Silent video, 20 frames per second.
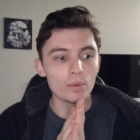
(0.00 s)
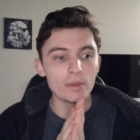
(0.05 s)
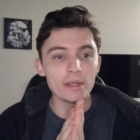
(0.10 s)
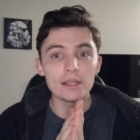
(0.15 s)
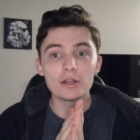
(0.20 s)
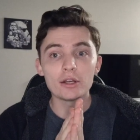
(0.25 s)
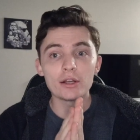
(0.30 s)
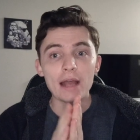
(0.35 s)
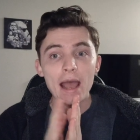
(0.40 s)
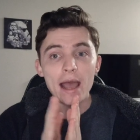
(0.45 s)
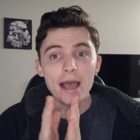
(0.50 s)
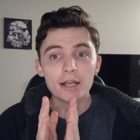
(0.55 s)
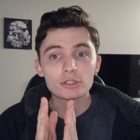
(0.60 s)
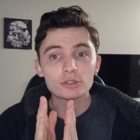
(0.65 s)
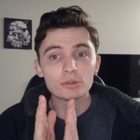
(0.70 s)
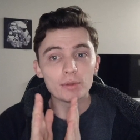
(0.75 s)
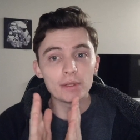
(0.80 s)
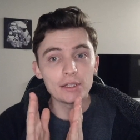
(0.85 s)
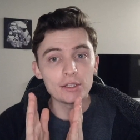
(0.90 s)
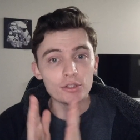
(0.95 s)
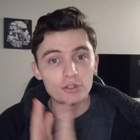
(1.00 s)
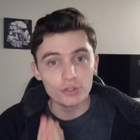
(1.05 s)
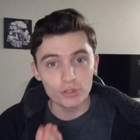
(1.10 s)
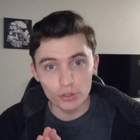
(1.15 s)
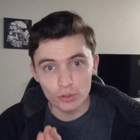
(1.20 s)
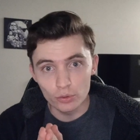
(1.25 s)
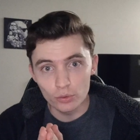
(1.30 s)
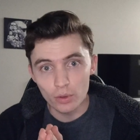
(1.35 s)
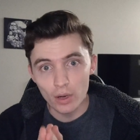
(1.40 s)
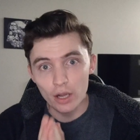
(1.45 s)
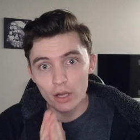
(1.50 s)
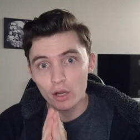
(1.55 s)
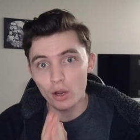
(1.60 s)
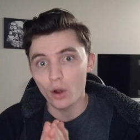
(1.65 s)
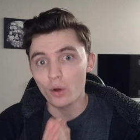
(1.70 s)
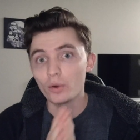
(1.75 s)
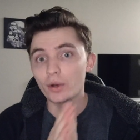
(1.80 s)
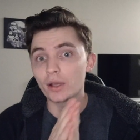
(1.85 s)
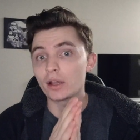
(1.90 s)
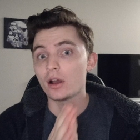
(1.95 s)
we could actually do a
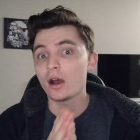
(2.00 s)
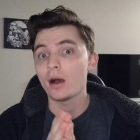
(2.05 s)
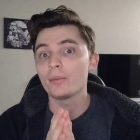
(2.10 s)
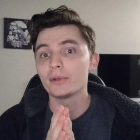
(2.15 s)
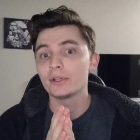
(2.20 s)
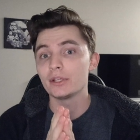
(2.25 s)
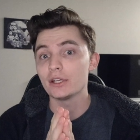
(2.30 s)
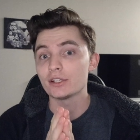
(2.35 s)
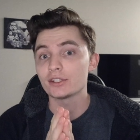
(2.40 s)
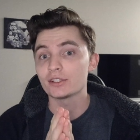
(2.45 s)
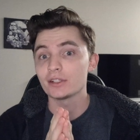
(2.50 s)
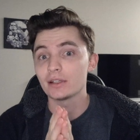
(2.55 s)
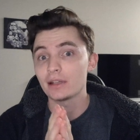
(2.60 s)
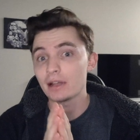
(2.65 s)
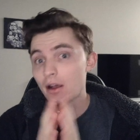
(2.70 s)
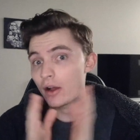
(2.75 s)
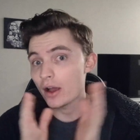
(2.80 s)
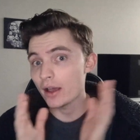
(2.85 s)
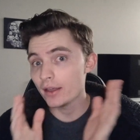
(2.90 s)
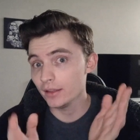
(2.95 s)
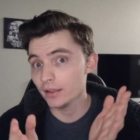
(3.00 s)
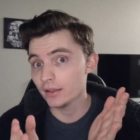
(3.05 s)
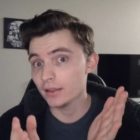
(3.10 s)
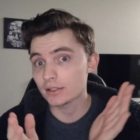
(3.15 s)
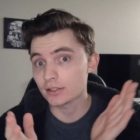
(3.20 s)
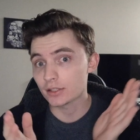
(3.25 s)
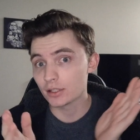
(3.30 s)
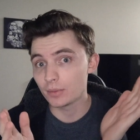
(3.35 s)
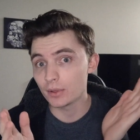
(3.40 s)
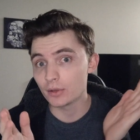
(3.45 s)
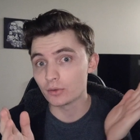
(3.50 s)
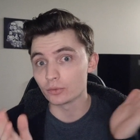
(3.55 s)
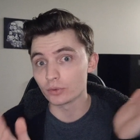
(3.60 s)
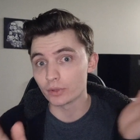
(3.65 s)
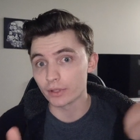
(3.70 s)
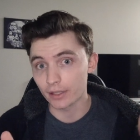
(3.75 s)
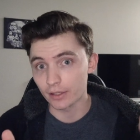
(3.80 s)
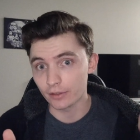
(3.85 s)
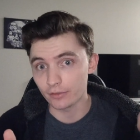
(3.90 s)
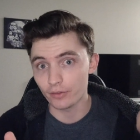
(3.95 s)
coding competition. Now, I think this could be
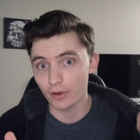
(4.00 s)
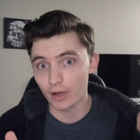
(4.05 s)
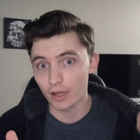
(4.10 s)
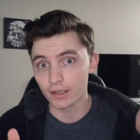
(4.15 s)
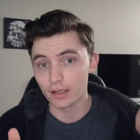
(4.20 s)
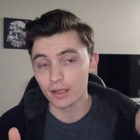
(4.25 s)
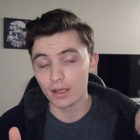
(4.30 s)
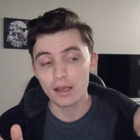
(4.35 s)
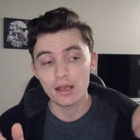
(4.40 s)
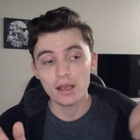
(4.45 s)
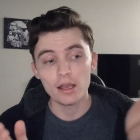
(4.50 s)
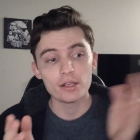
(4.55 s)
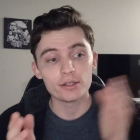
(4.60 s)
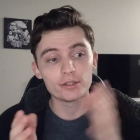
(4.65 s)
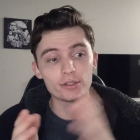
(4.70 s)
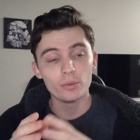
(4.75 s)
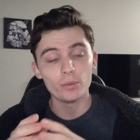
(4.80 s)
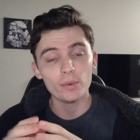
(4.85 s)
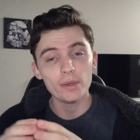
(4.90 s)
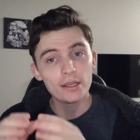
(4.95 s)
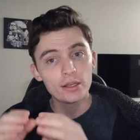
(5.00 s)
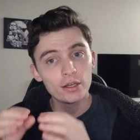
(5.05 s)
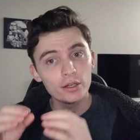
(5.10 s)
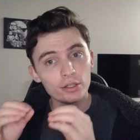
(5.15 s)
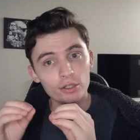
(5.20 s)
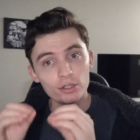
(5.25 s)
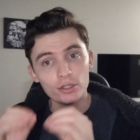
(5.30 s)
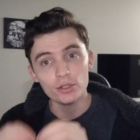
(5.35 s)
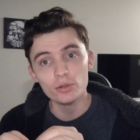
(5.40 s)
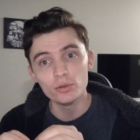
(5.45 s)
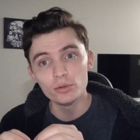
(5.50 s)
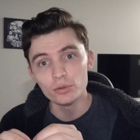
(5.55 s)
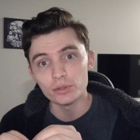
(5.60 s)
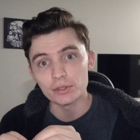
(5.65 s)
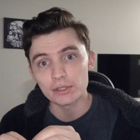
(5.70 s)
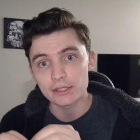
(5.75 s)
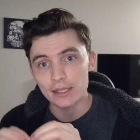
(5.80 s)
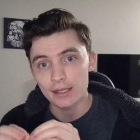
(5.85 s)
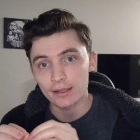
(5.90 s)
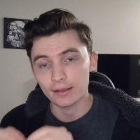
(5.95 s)
really fun. So we could
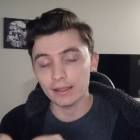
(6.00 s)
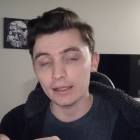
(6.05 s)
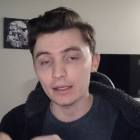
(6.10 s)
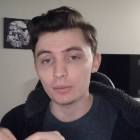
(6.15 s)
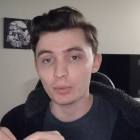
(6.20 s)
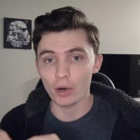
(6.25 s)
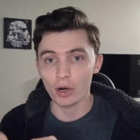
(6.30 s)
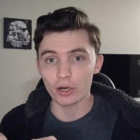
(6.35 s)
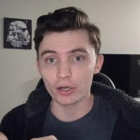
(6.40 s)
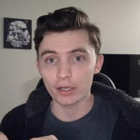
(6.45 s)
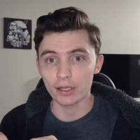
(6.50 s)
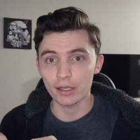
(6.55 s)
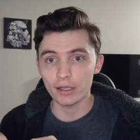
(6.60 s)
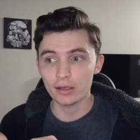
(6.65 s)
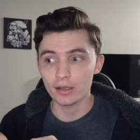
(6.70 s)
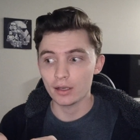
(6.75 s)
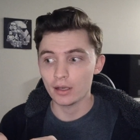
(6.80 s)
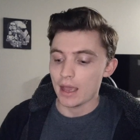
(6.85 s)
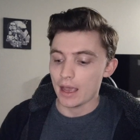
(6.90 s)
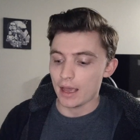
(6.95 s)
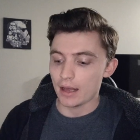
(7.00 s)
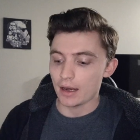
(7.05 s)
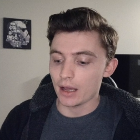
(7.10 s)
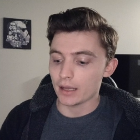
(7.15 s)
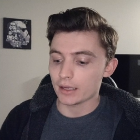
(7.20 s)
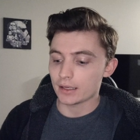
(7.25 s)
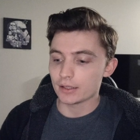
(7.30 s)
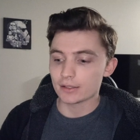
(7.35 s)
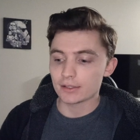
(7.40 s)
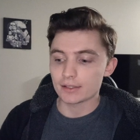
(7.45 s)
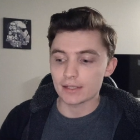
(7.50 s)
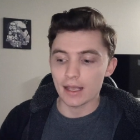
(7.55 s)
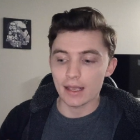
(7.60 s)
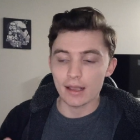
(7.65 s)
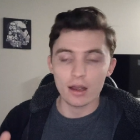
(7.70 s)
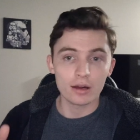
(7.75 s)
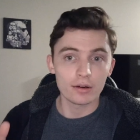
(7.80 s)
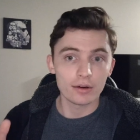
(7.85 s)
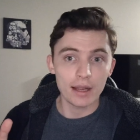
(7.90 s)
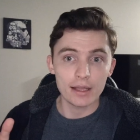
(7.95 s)
use Leet Party, and I could
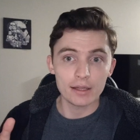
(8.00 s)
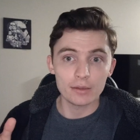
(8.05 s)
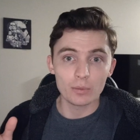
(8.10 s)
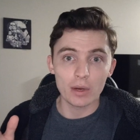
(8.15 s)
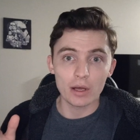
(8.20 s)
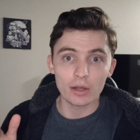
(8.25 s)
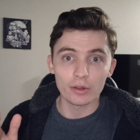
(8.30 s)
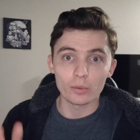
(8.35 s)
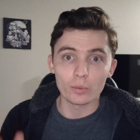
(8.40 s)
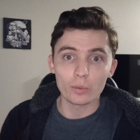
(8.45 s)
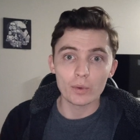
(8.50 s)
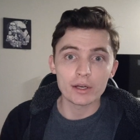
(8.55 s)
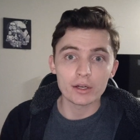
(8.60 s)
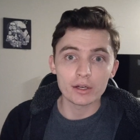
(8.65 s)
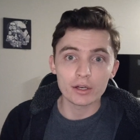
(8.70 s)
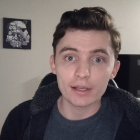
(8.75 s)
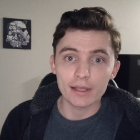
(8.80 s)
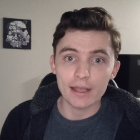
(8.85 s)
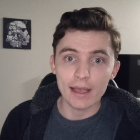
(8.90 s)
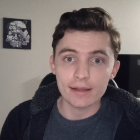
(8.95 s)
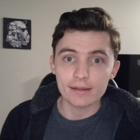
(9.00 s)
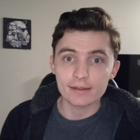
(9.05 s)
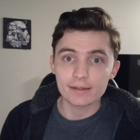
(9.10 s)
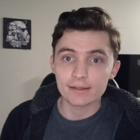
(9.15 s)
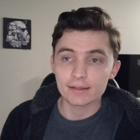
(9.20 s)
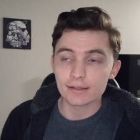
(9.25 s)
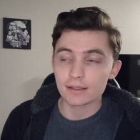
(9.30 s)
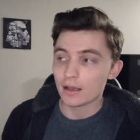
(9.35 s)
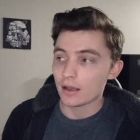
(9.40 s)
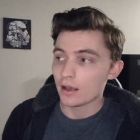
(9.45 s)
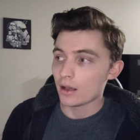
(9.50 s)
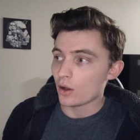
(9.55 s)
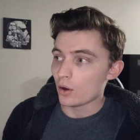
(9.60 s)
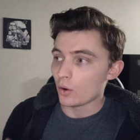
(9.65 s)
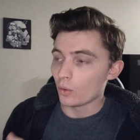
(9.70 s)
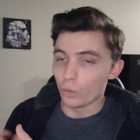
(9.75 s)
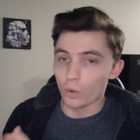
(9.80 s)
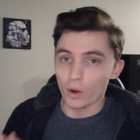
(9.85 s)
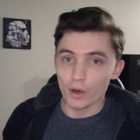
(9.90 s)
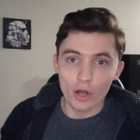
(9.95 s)
say, all right, well, the winner gets
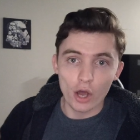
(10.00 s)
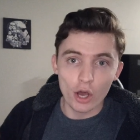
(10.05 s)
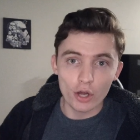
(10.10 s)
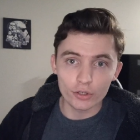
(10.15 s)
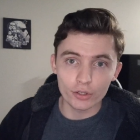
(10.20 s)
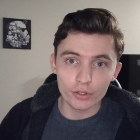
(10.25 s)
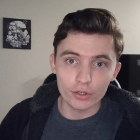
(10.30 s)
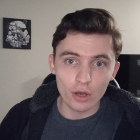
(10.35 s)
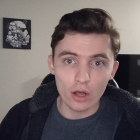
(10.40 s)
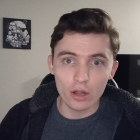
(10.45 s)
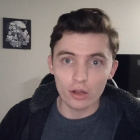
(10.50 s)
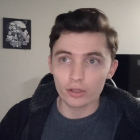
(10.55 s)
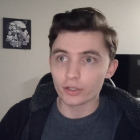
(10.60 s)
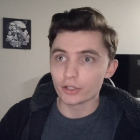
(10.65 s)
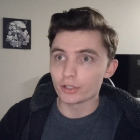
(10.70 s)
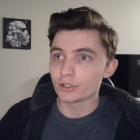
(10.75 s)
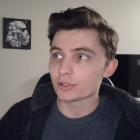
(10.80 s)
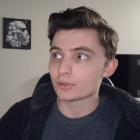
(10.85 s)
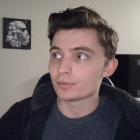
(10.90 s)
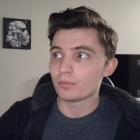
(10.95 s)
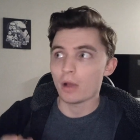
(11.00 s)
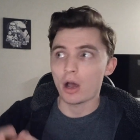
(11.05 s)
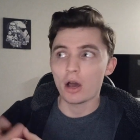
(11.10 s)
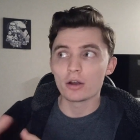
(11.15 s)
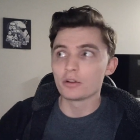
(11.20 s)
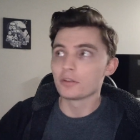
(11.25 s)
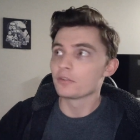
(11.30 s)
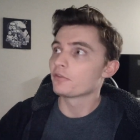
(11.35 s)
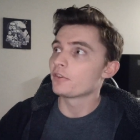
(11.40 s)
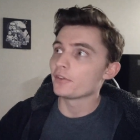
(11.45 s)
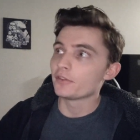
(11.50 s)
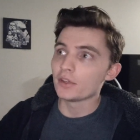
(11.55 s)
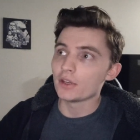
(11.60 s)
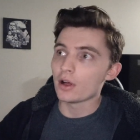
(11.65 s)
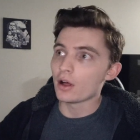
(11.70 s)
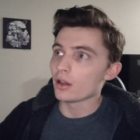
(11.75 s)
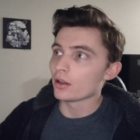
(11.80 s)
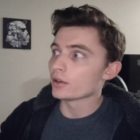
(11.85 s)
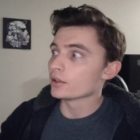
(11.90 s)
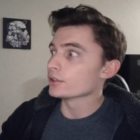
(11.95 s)
$100,
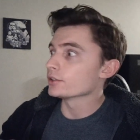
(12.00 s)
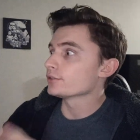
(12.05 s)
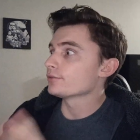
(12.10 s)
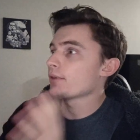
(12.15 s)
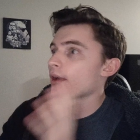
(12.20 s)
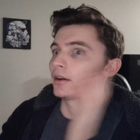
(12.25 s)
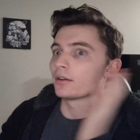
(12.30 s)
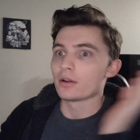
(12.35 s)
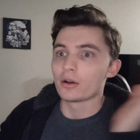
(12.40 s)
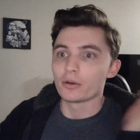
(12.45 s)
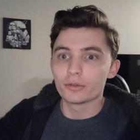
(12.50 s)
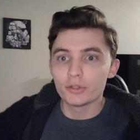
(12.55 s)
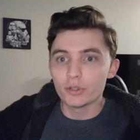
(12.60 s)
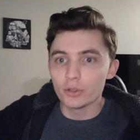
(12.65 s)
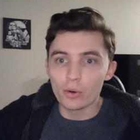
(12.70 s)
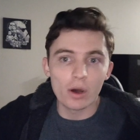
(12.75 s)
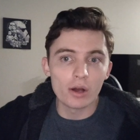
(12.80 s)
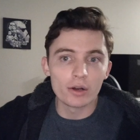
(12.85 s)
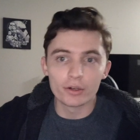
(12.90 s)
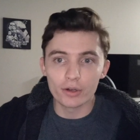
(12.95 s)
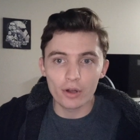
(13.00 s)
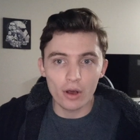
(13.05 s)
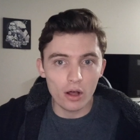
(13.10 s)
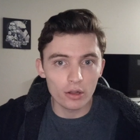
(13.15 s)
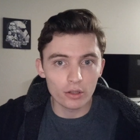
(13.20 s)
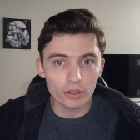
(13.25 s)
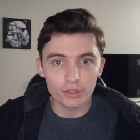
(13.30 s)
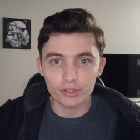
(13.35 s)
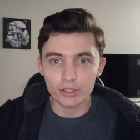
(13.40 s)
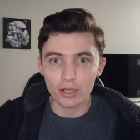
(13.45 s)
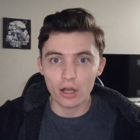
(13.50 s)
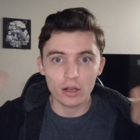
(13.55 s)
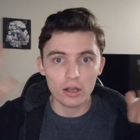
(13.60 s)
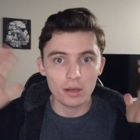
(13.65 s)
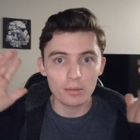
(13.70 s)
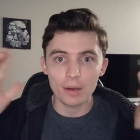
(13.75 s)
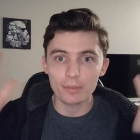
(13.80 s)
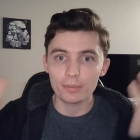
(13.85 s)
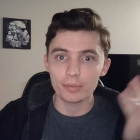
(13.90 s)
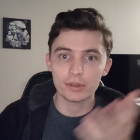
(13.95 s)
$150, I don't know, $200. I'll
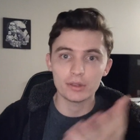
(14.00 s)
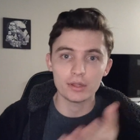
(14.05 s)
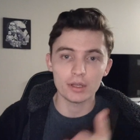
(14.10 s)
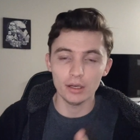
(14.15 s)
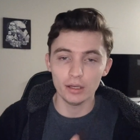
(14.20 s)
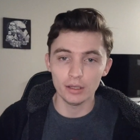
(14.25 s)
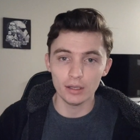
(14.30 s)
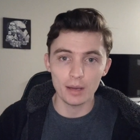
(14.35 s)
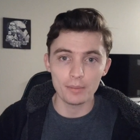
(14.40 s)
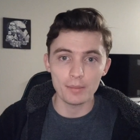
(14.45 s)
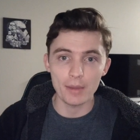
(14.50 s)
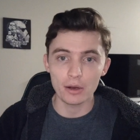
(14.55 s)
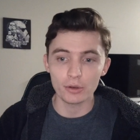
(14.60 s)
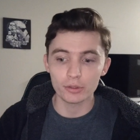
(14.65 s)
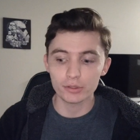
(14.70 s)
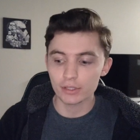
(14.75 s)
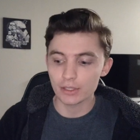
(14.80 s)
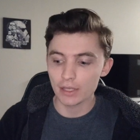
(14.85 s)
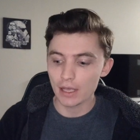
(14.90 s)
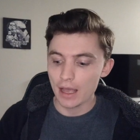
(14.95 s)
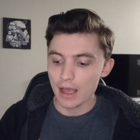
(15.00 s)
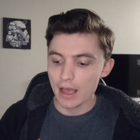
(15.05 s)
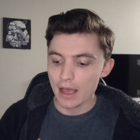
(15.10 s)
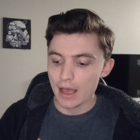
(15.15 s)
come up with the amount.